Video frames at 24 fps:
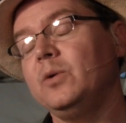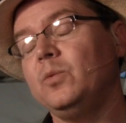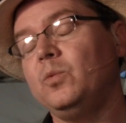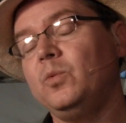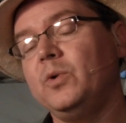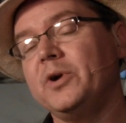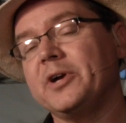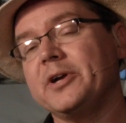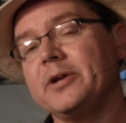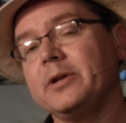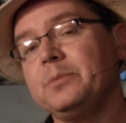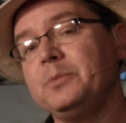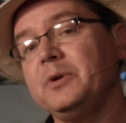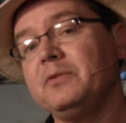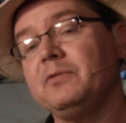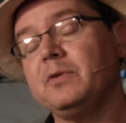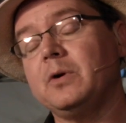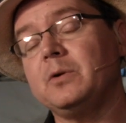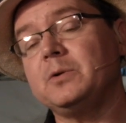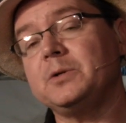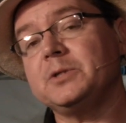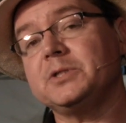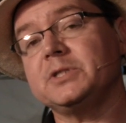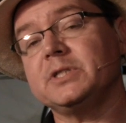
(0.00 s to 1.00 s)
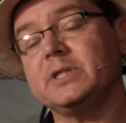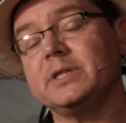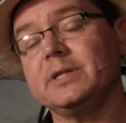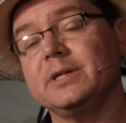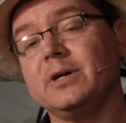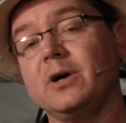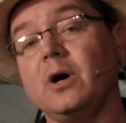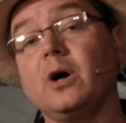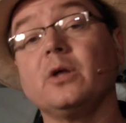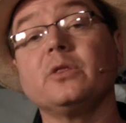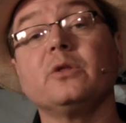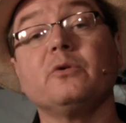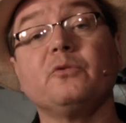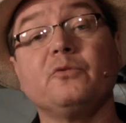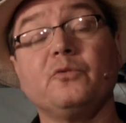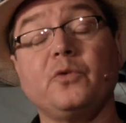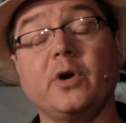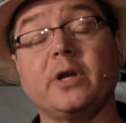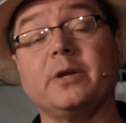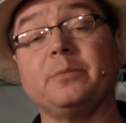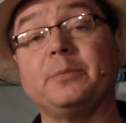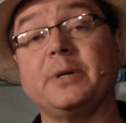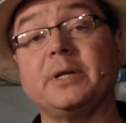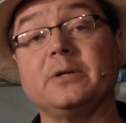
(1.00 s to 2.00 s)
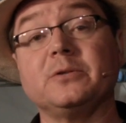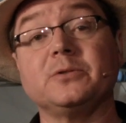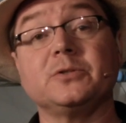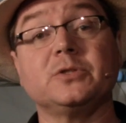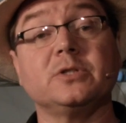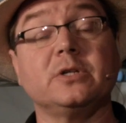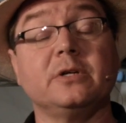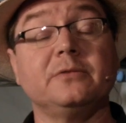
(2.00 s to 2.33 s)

we're going to be focusing on the fundamentals